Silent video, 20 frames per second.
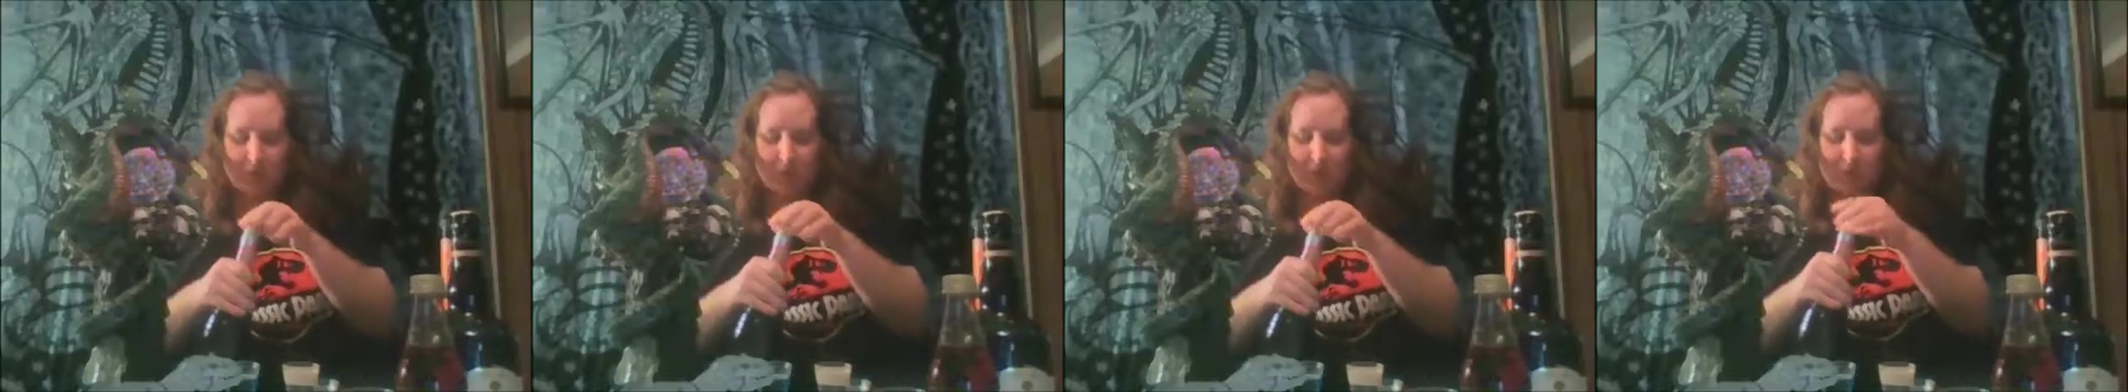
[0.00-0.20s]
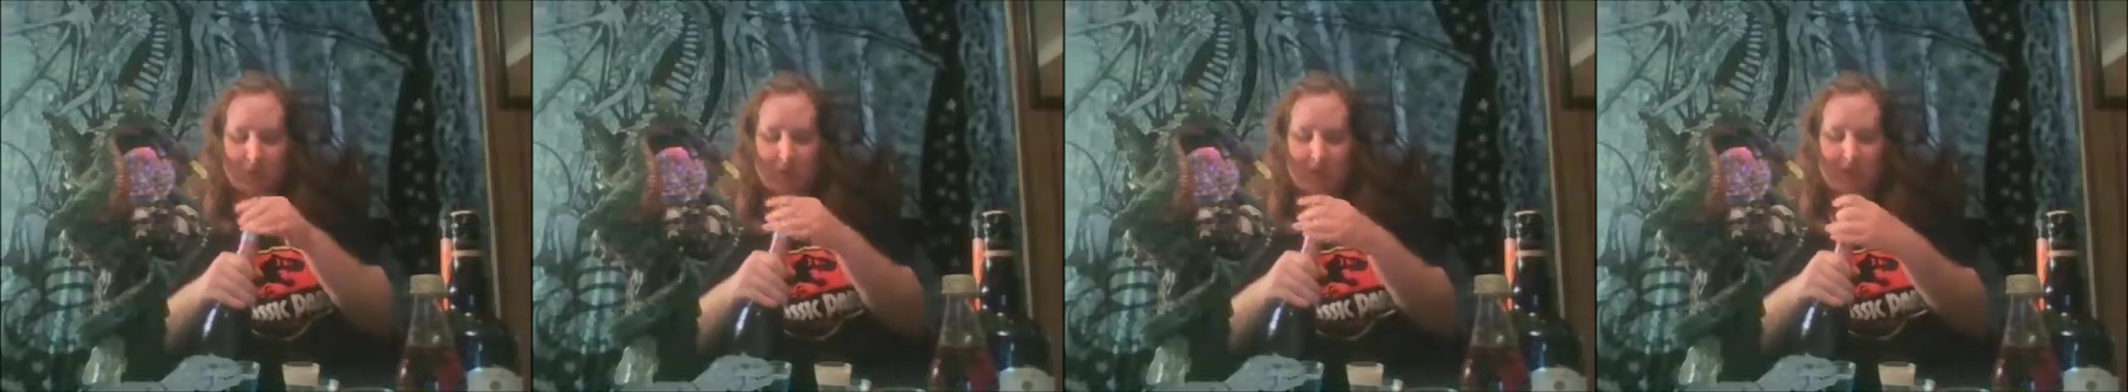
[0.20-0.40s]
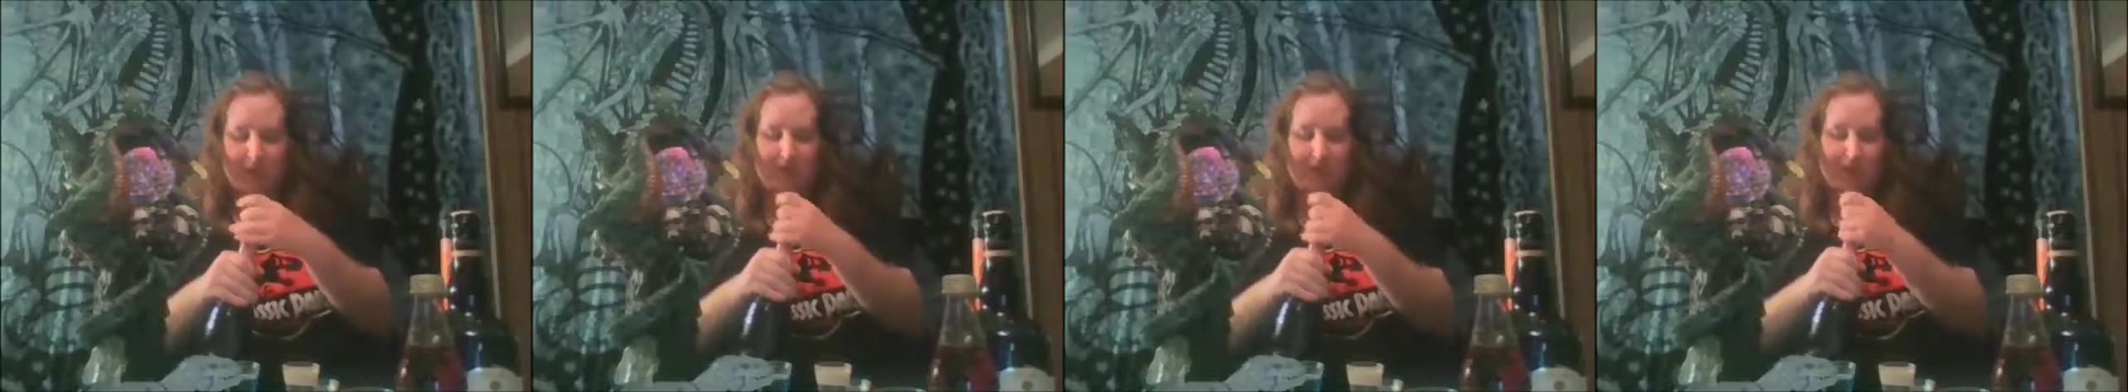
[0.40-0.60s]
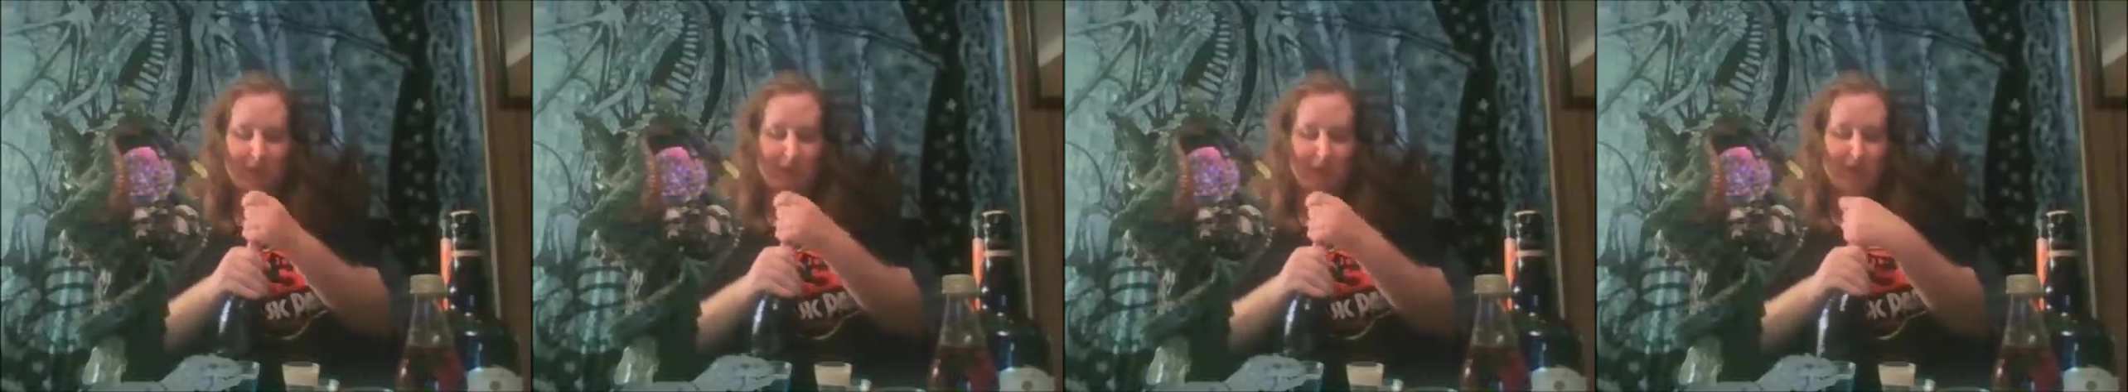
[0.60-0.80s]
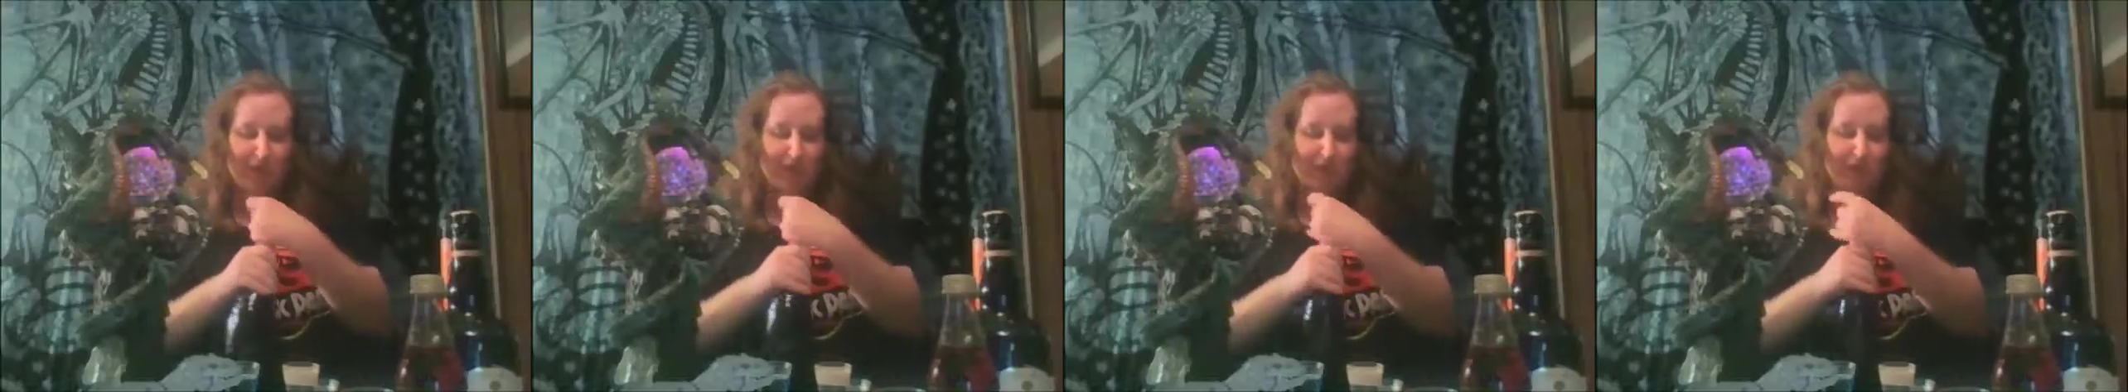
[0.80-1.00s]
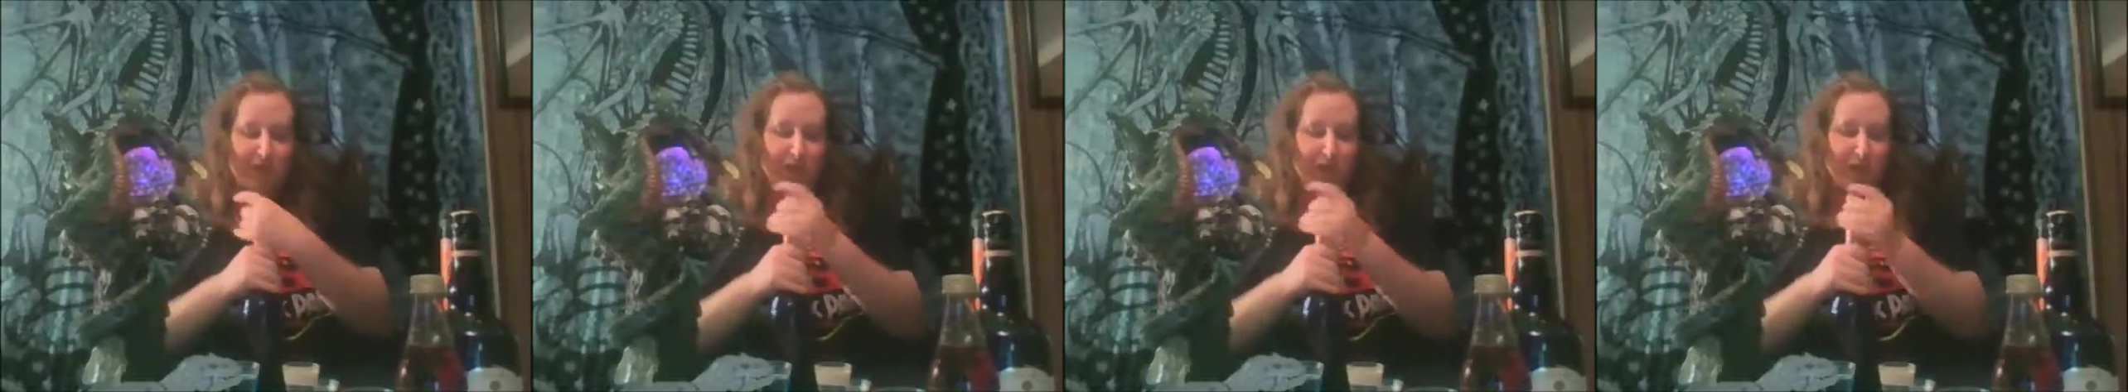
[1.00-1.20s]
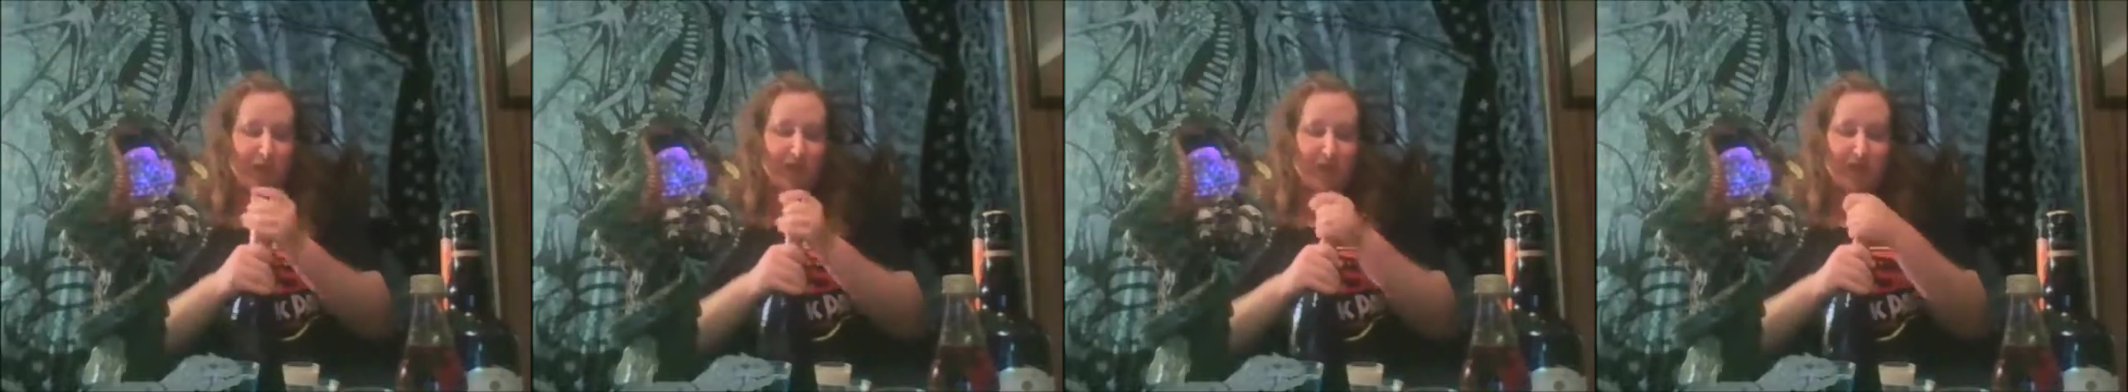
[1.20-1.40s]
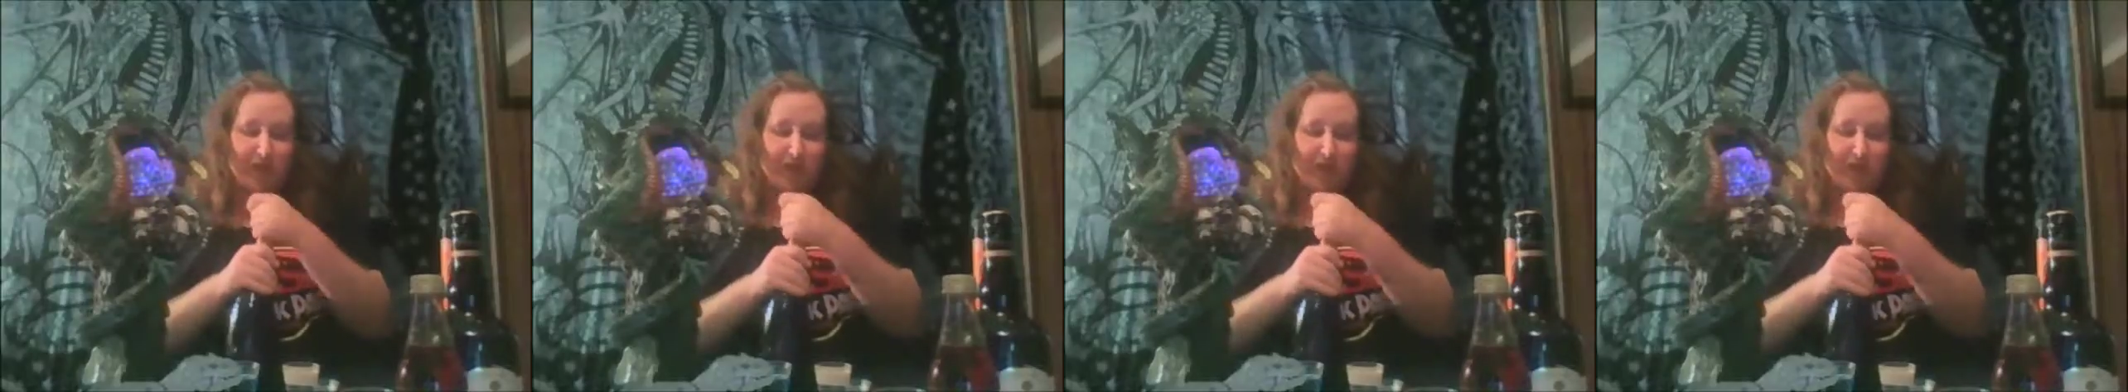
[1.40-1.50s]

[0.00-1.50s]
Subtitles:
Brain hemorrhage drinks are